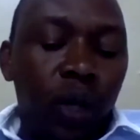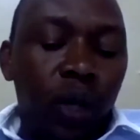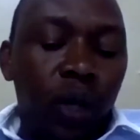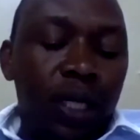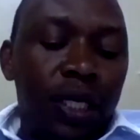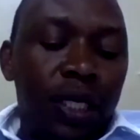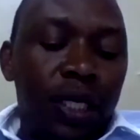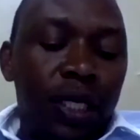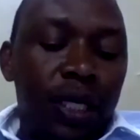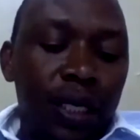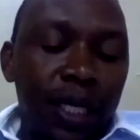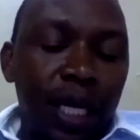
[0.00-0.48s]

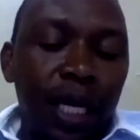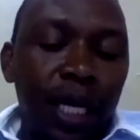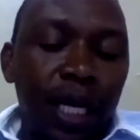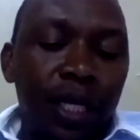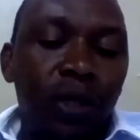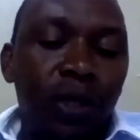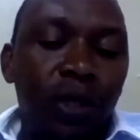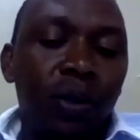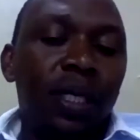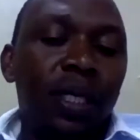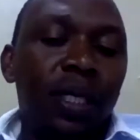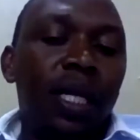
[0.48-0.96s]

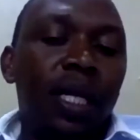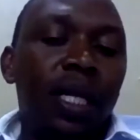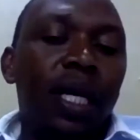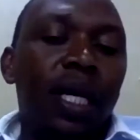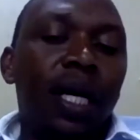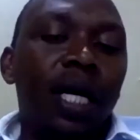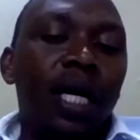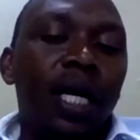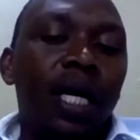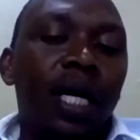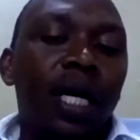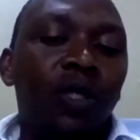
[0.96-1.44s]
transactions in the
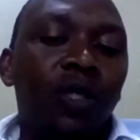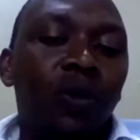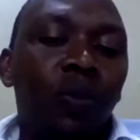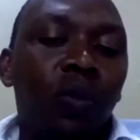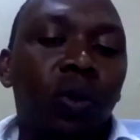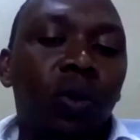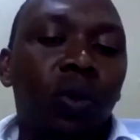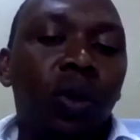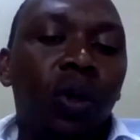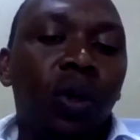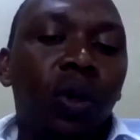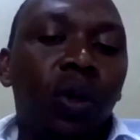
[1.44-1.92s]
cash
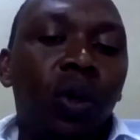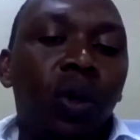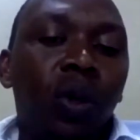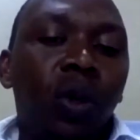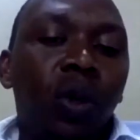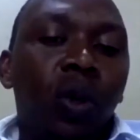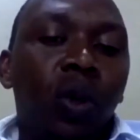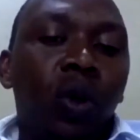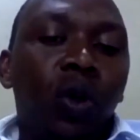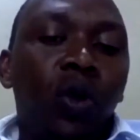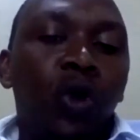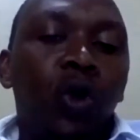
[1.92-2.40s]
book,
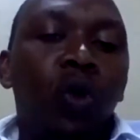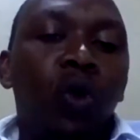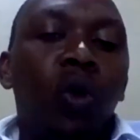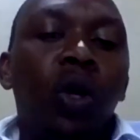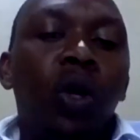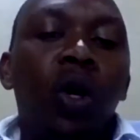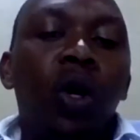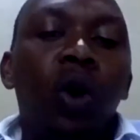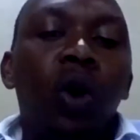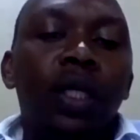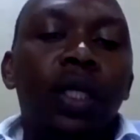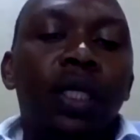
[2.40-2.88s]
you will
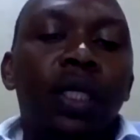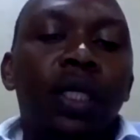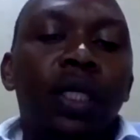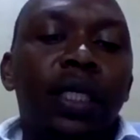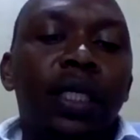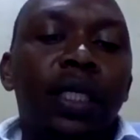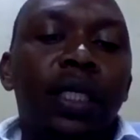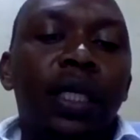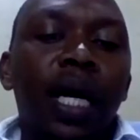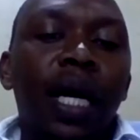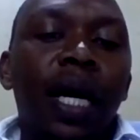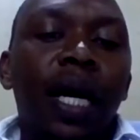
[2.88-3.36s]
not
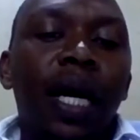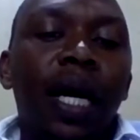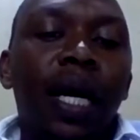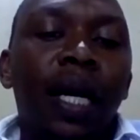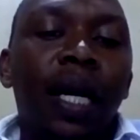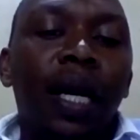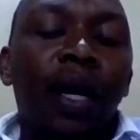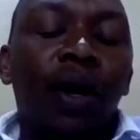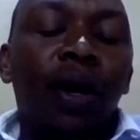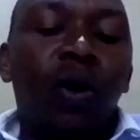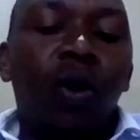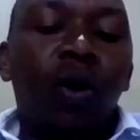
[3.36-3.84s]

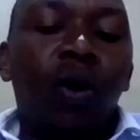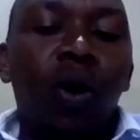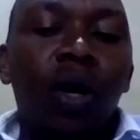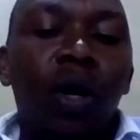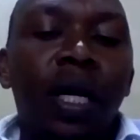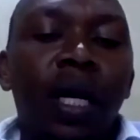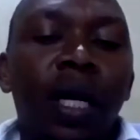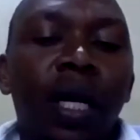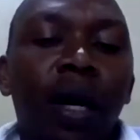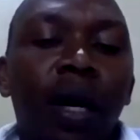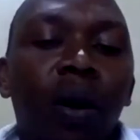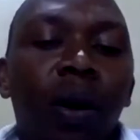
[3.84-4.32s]

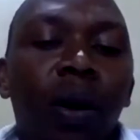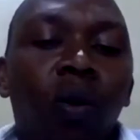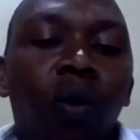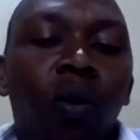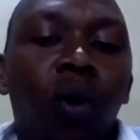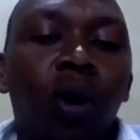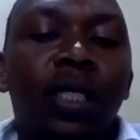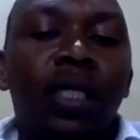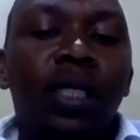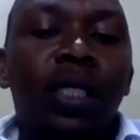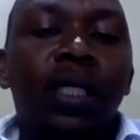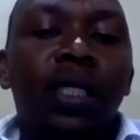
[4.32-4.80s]
record
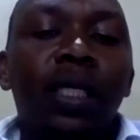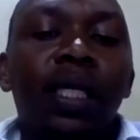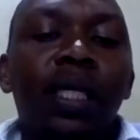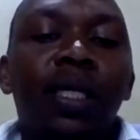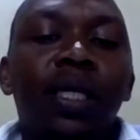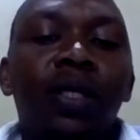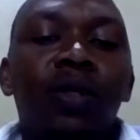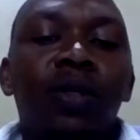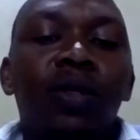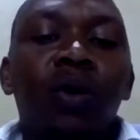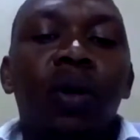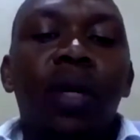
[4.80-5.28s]
what
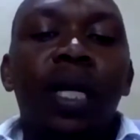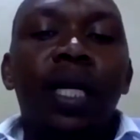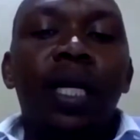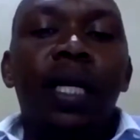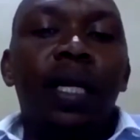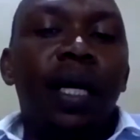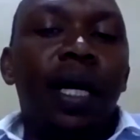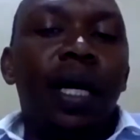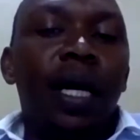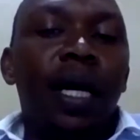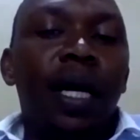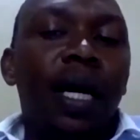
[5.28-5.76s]
is
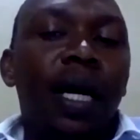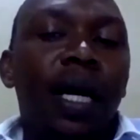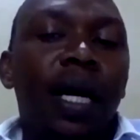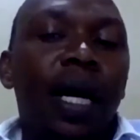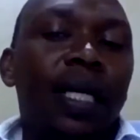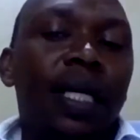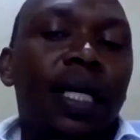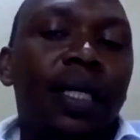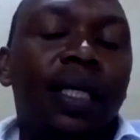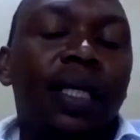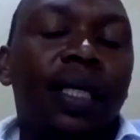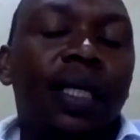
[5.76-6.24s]
already
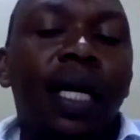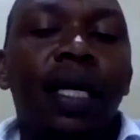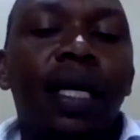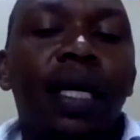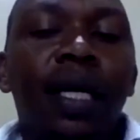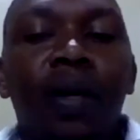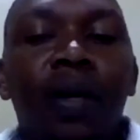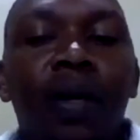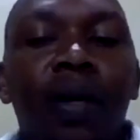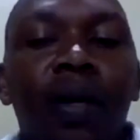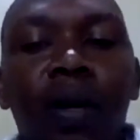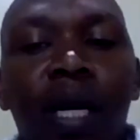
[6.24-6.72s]
as a
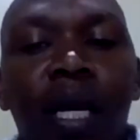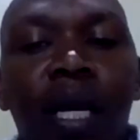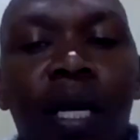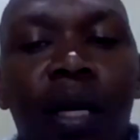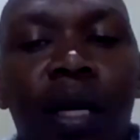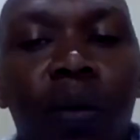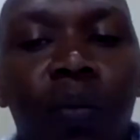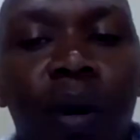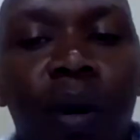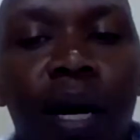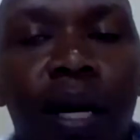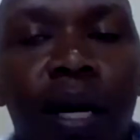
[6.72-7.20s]
standing order
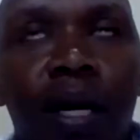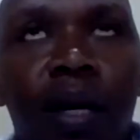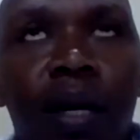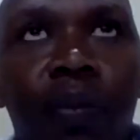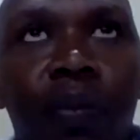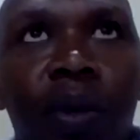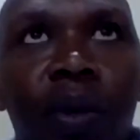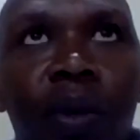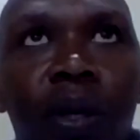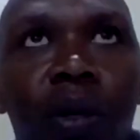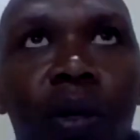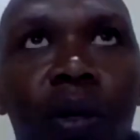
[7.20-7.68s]
in your bank
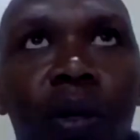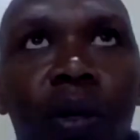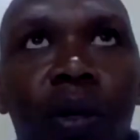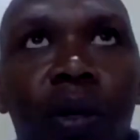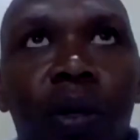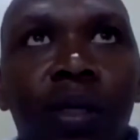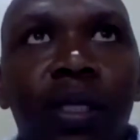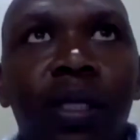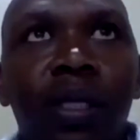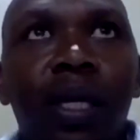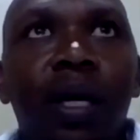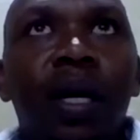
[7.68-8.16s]

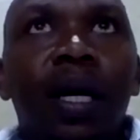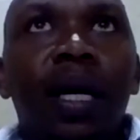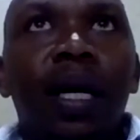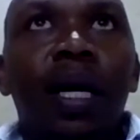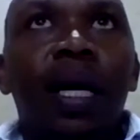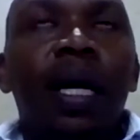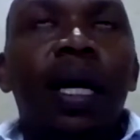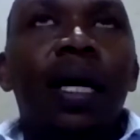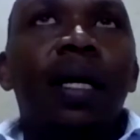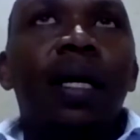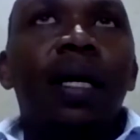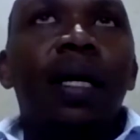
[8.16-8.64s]
because
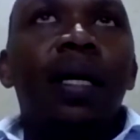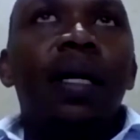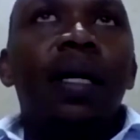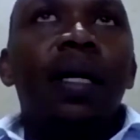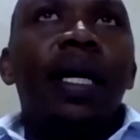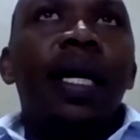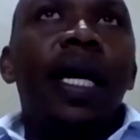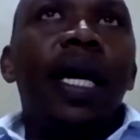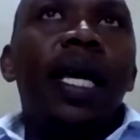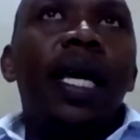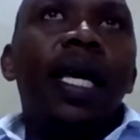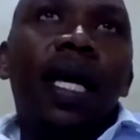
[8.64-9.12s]

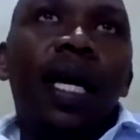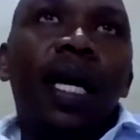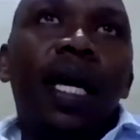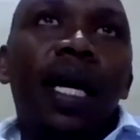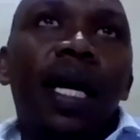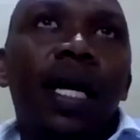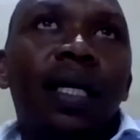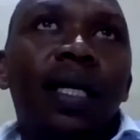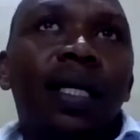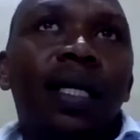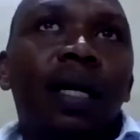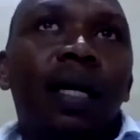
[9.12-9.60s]

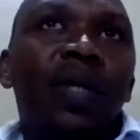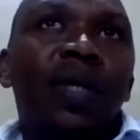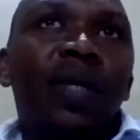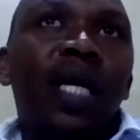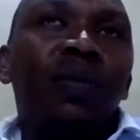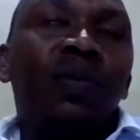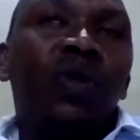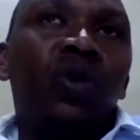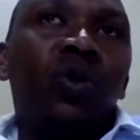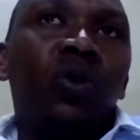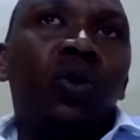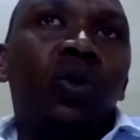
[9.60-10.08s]
either
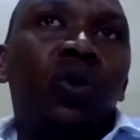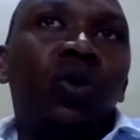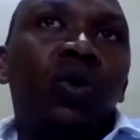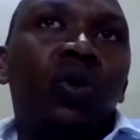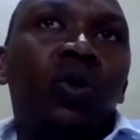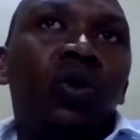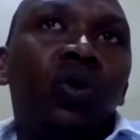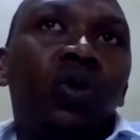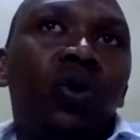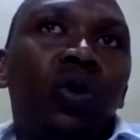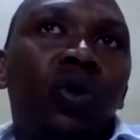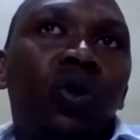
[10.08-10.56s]
sometimes
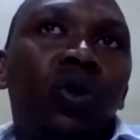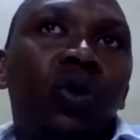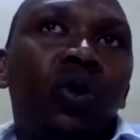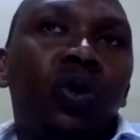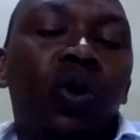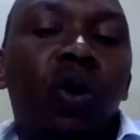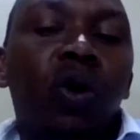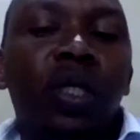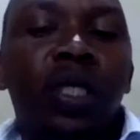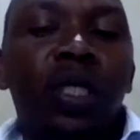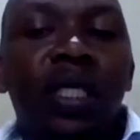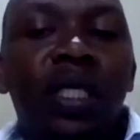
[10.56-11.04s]
you
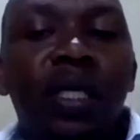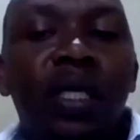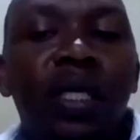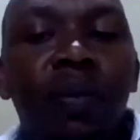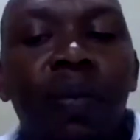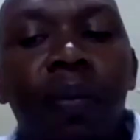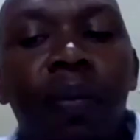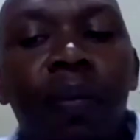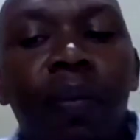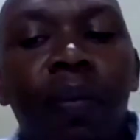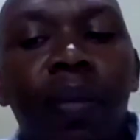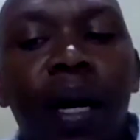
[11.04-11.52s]
don't
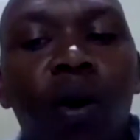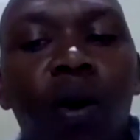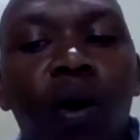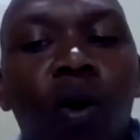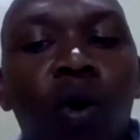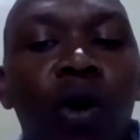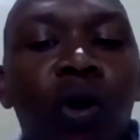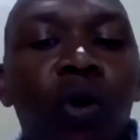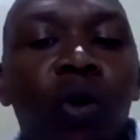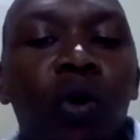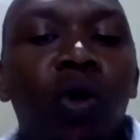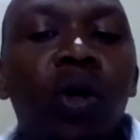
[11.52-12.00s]
remember
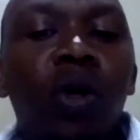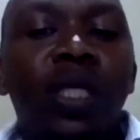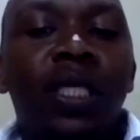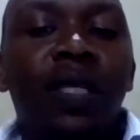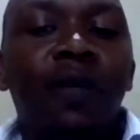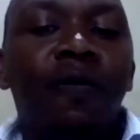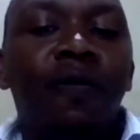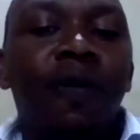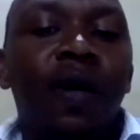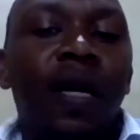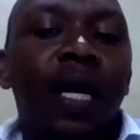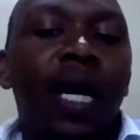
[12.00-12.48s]
or you don't
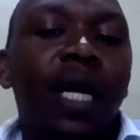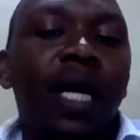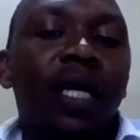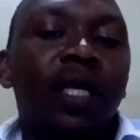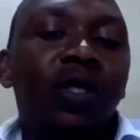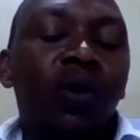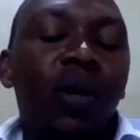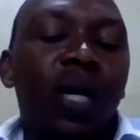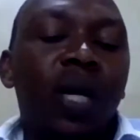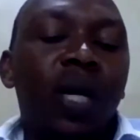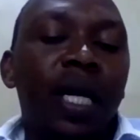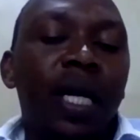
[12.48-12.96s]
even
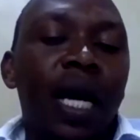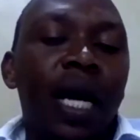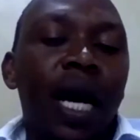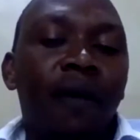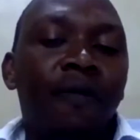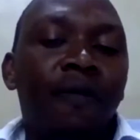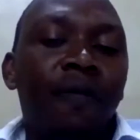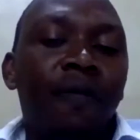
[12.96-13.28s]
actually have